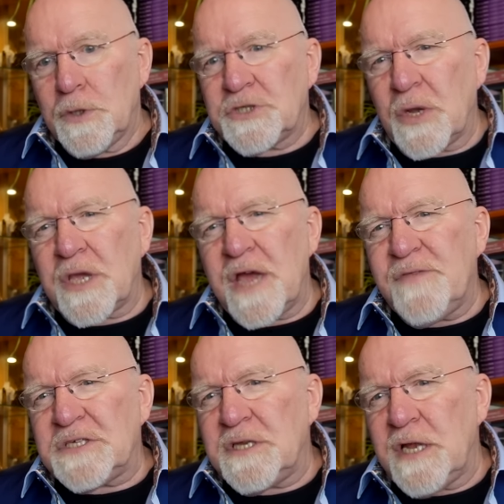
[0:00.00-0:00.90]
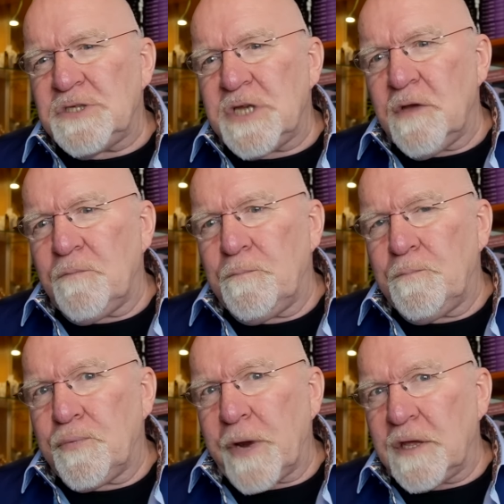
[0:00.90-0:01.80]
So again, there's an energy
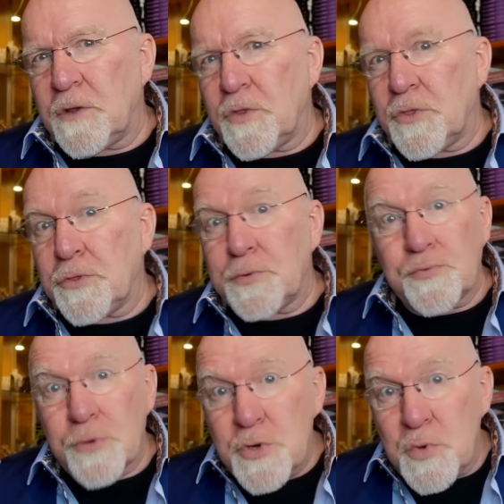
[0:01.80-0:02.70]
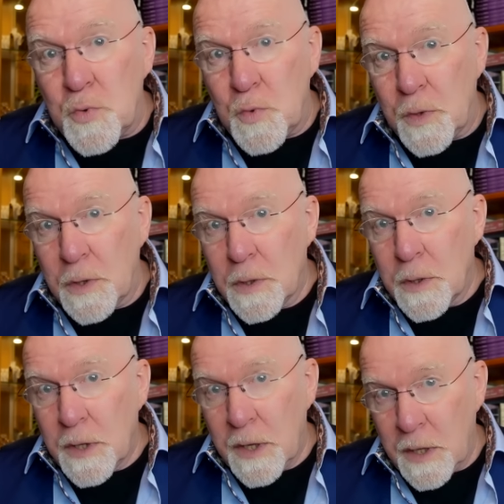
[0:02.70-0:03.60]
of breakthrough
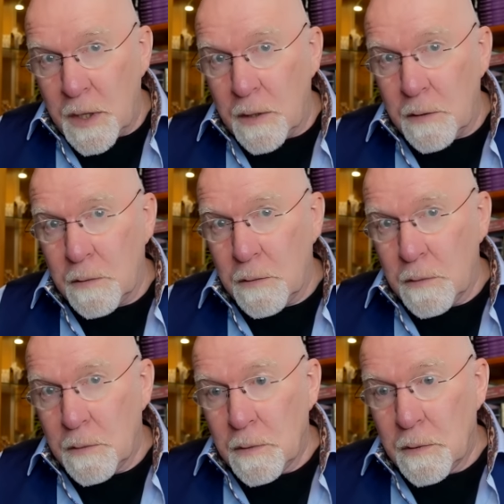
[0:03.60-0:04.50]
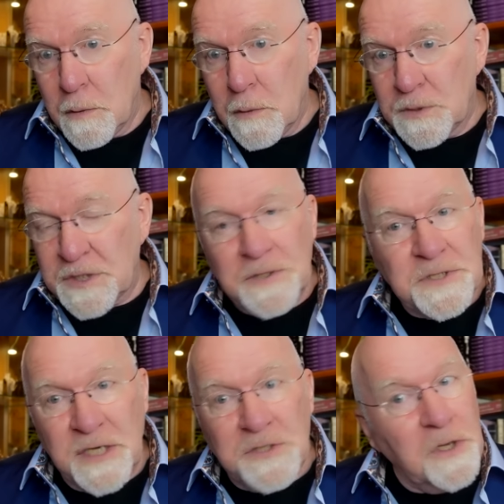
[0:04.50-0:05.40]
here. Sun
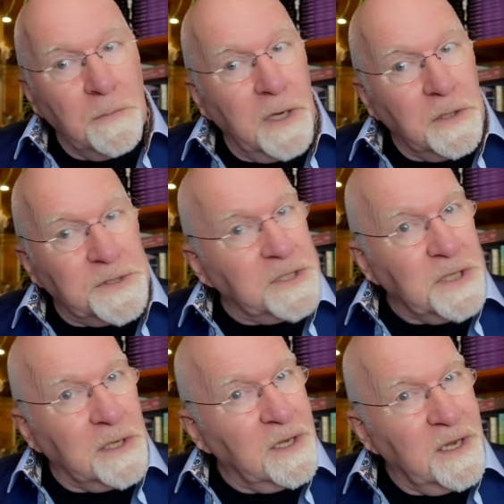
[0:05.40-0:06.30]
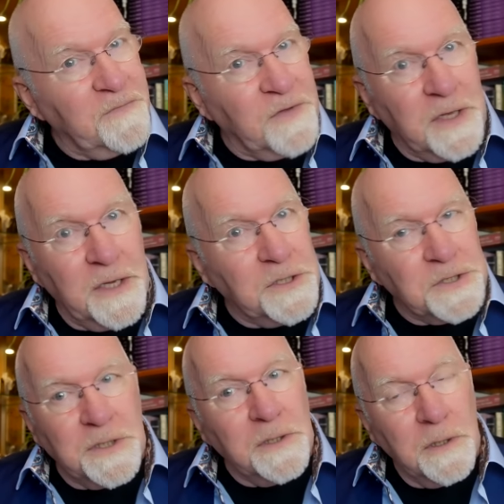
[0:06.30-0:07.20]
sextile Mars, that's a lovely
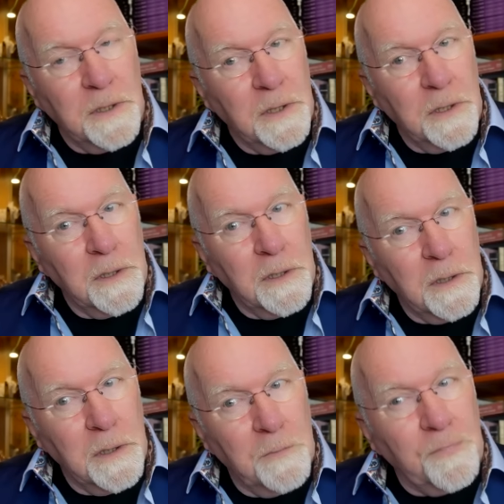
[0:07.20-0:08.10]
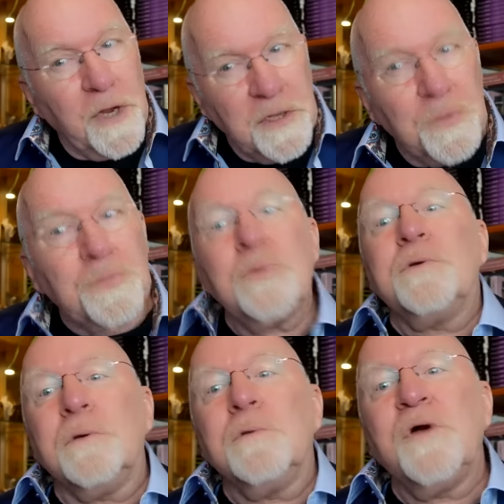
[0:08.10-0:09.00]
energy.
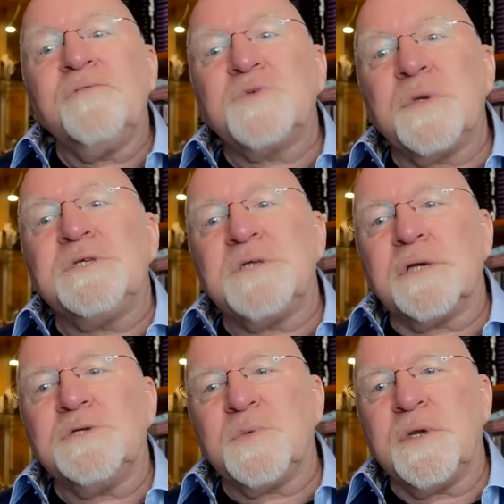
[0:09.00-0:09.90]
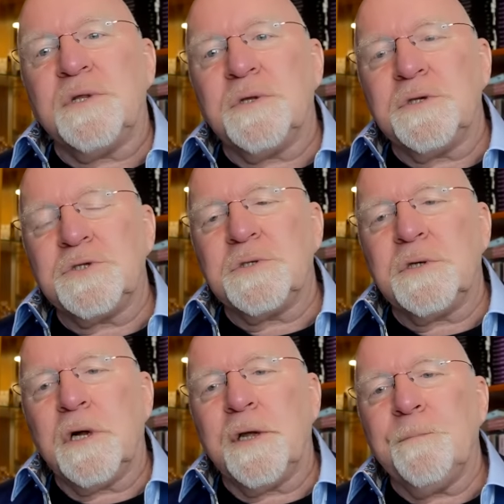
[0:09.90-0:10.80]
Breakthrough around the twenty-second, twenty-third of
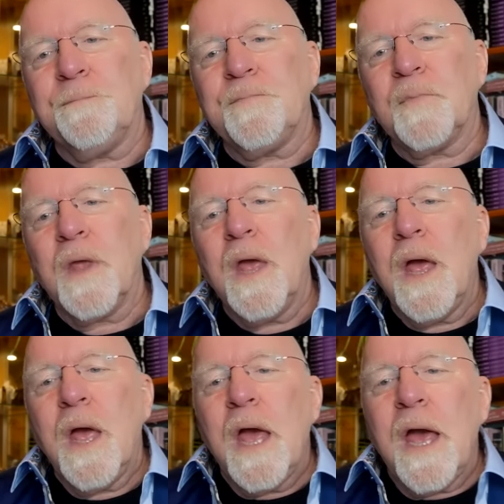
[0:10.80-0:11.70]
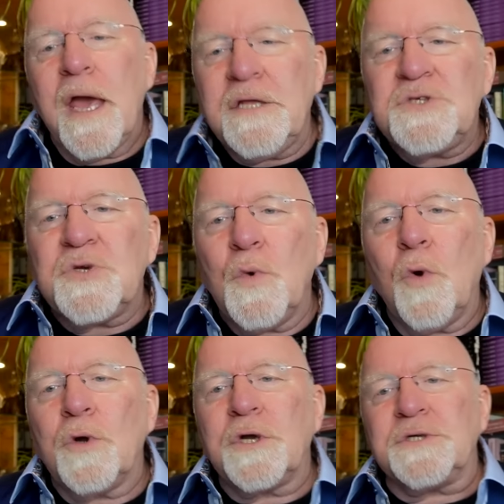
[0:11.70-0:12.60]
July. Into
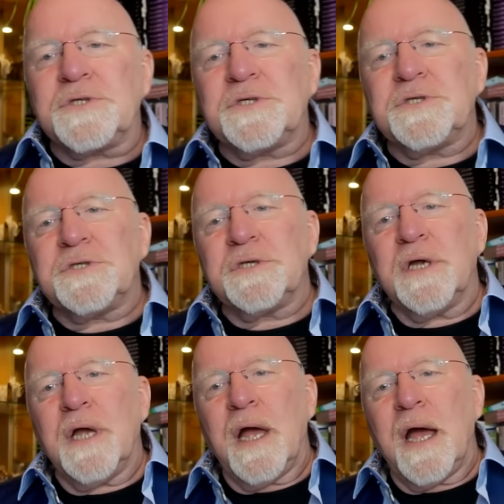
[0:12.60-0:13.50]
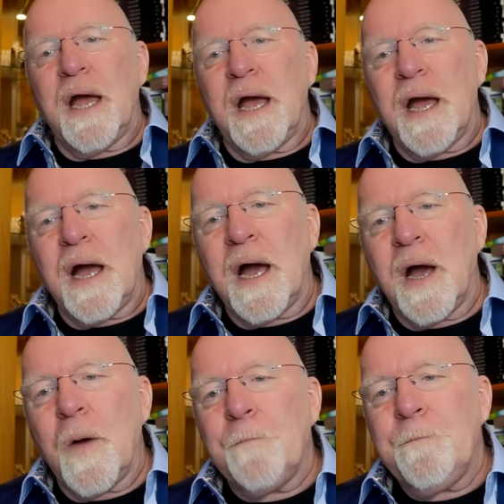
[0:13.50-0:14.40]
August.
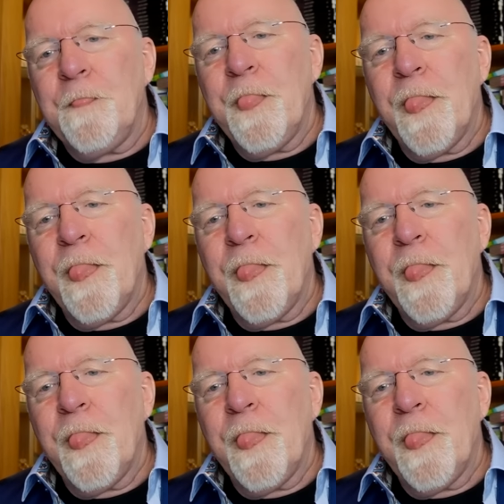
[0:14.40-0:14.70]
Um,